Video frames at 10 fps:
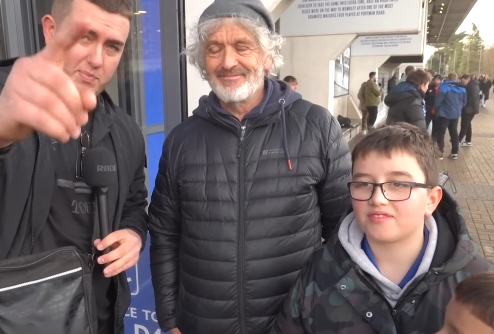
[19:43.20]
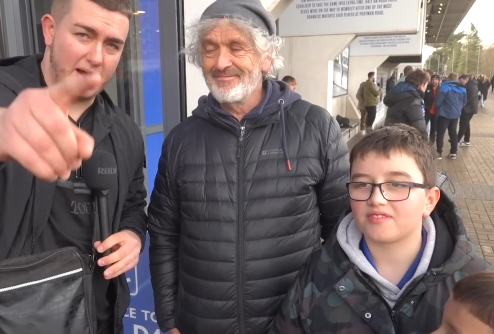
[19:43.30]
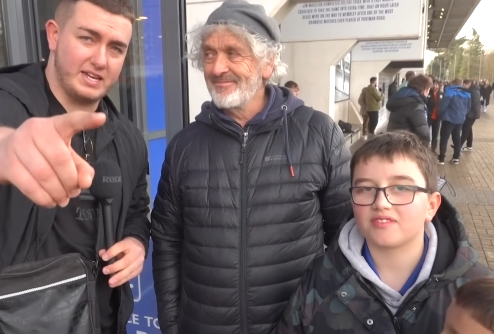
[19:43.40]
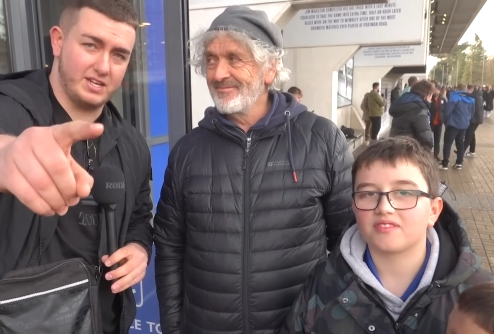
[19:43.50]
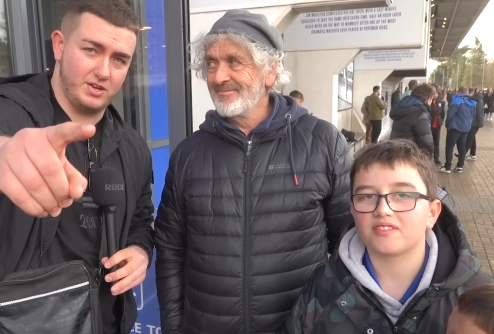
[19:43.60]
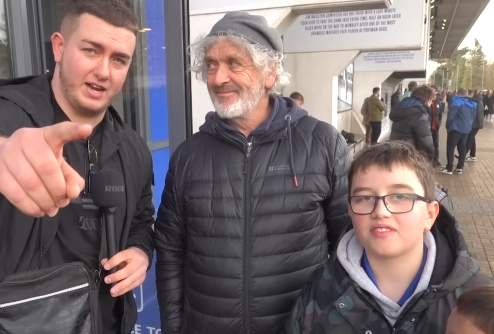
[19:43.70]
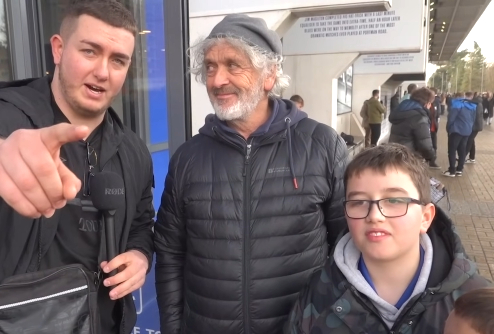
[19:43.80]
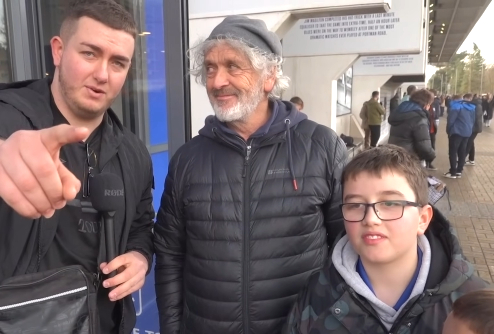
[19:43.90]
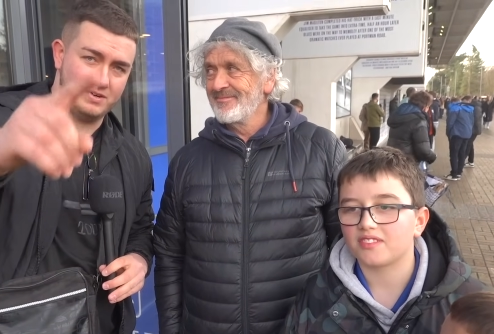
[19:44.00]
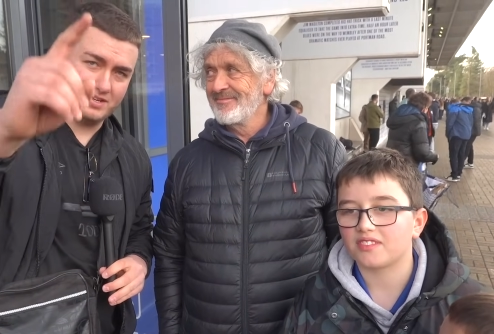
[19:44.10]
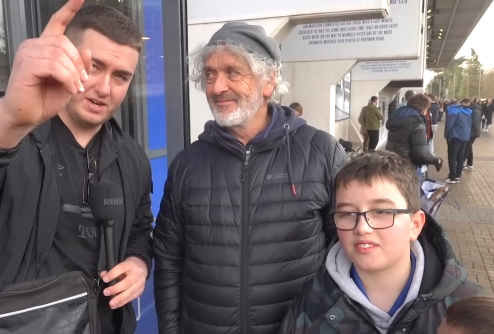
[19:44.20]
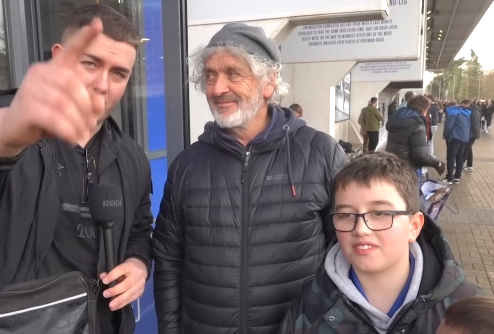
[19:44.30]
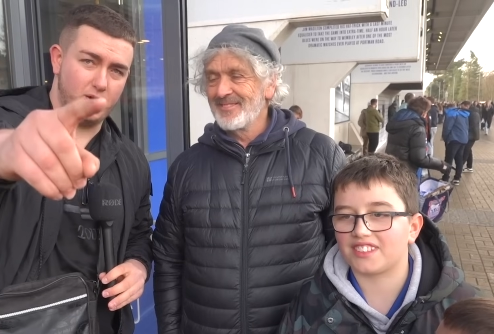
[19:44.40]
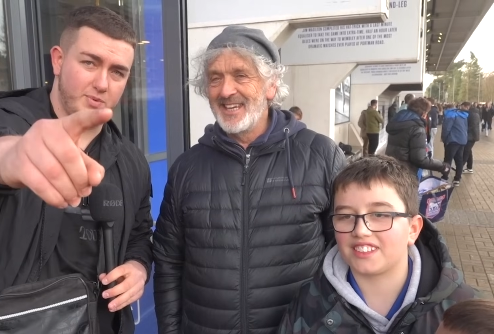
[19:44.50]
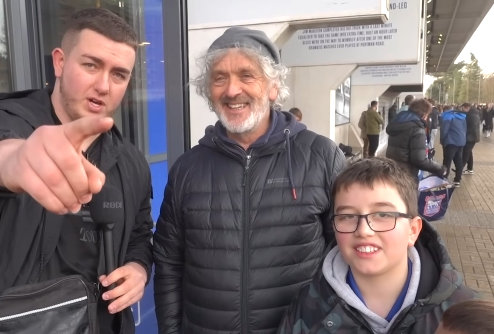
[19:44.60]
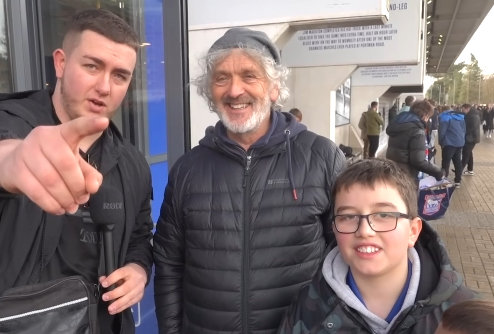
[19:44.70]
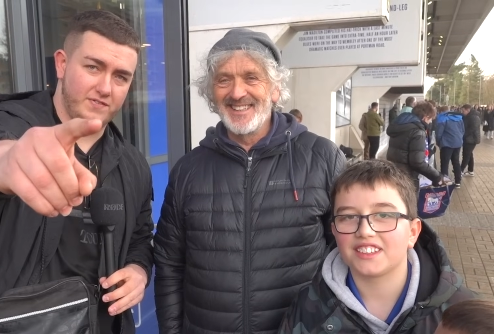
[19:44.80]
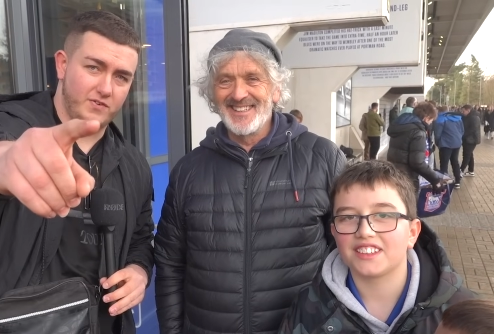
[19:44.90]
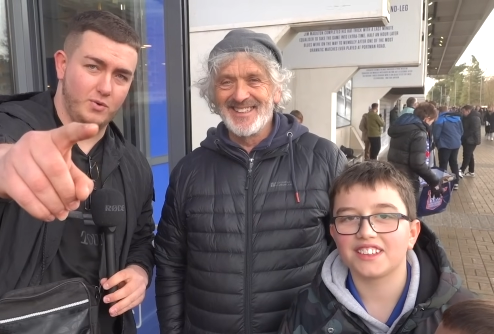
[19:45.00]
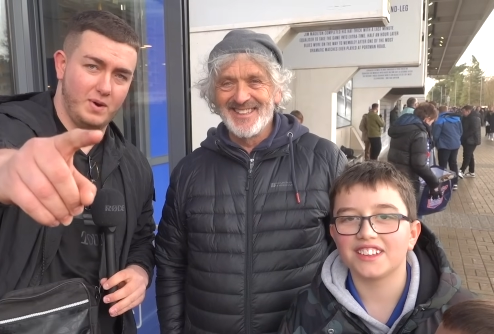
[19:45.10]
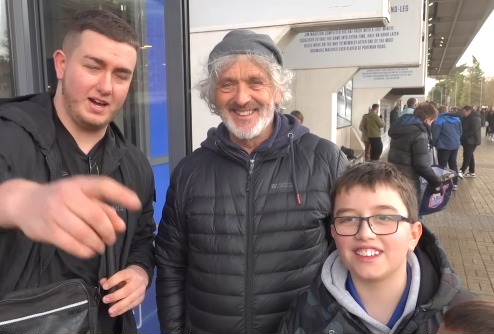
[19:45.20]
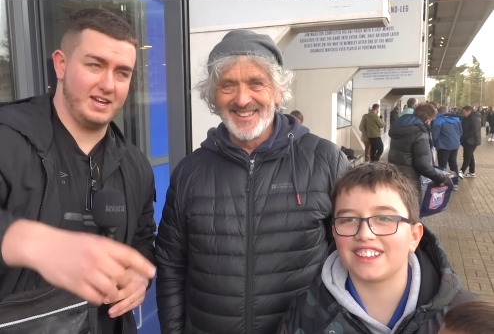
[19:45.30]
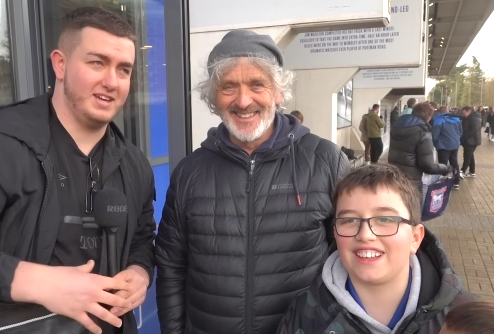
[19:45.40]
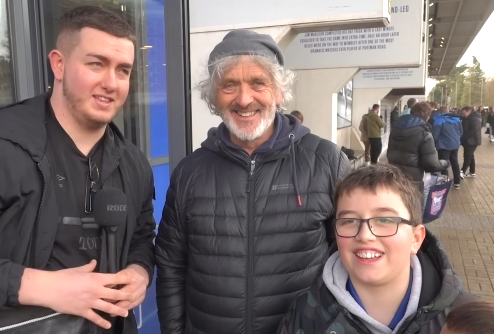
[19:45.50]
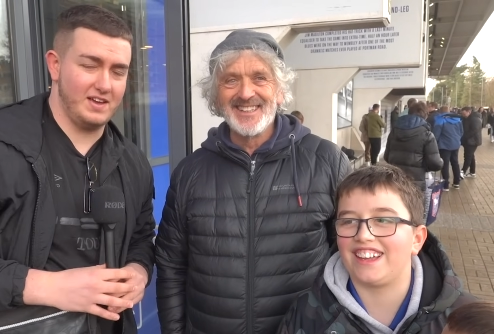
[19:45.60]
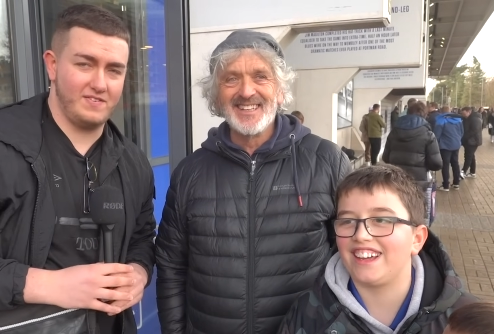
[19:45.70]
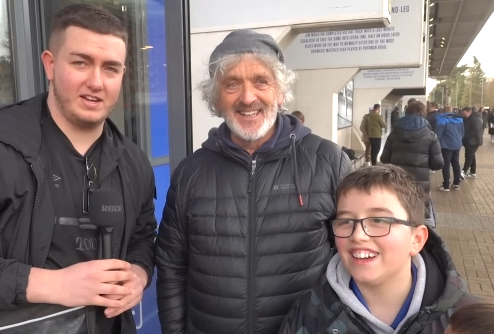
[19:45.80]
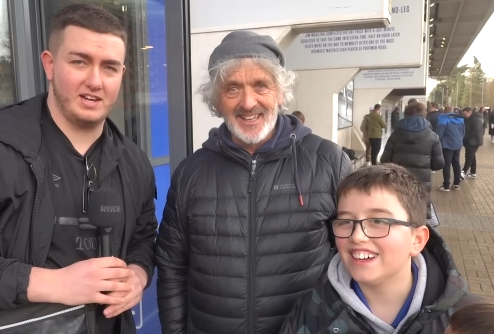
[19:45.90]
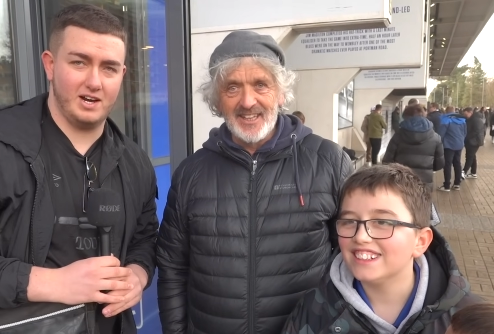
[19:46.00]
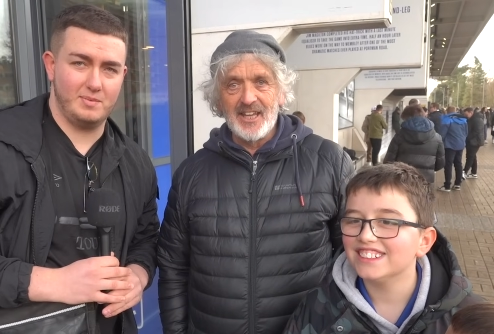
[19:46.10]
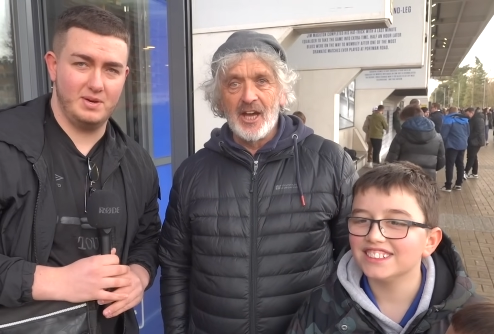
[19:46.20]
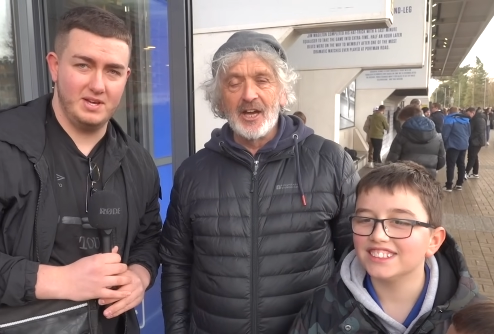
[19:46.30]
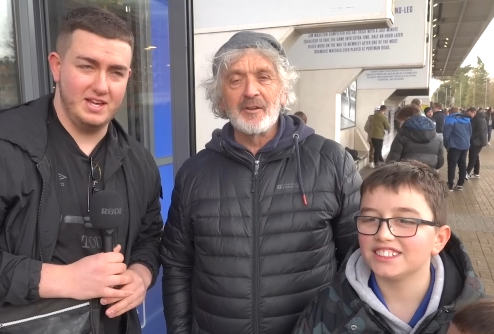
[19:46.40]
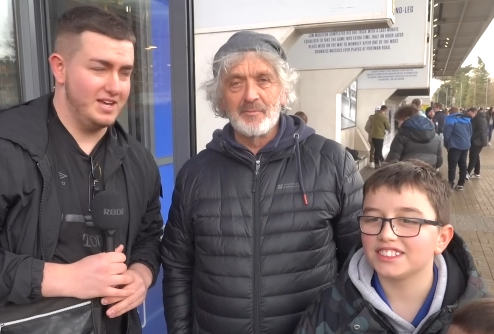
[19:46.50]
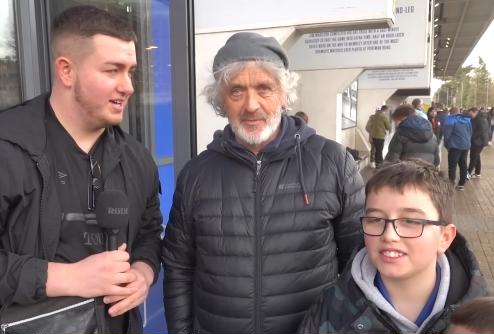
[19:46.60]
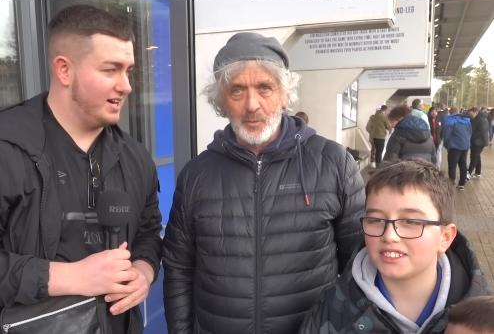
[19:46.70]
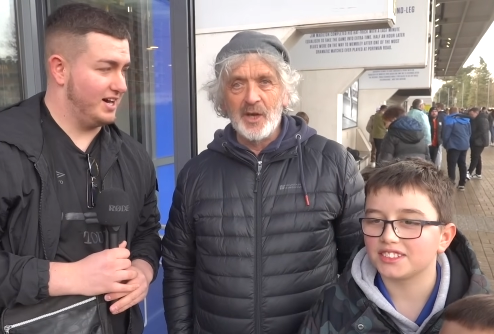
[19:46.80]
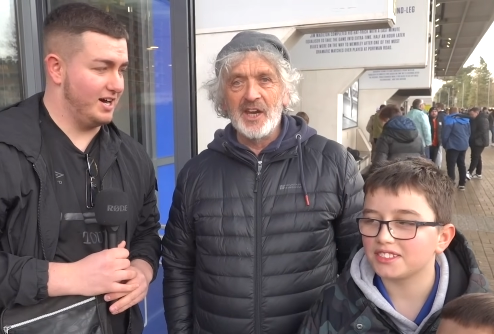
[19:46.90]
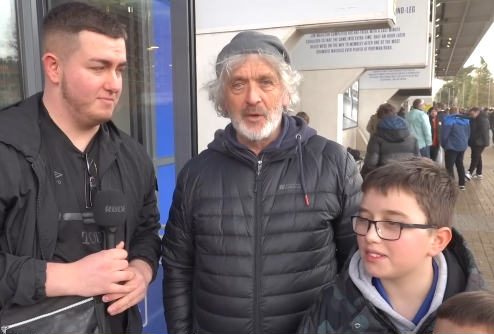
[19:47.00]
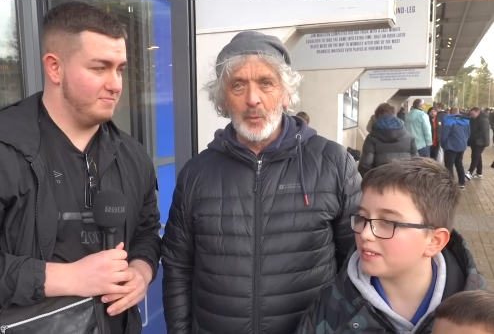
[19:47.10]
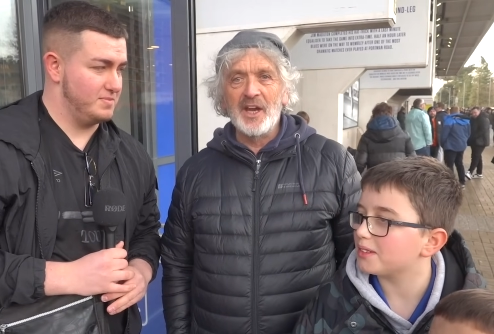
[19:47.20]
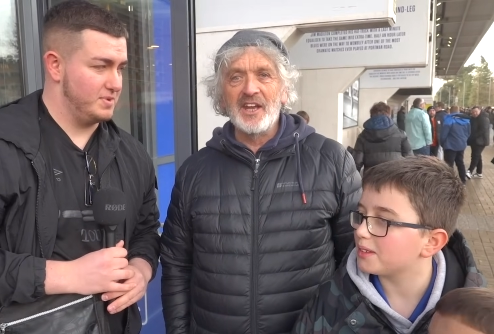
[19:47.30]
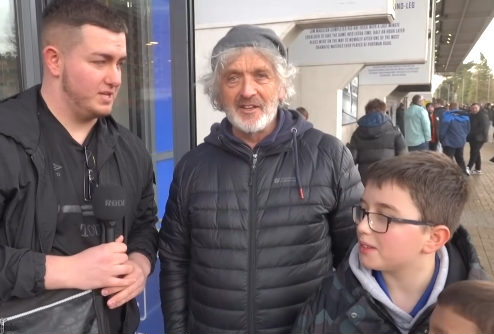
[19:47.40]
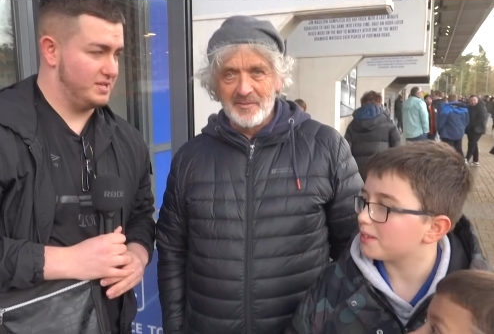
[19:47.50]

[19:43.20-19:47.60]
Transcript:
Speaker 1: backing you now. I hope you go the full way in the FA Cup. Yeah, win, um, it, win it.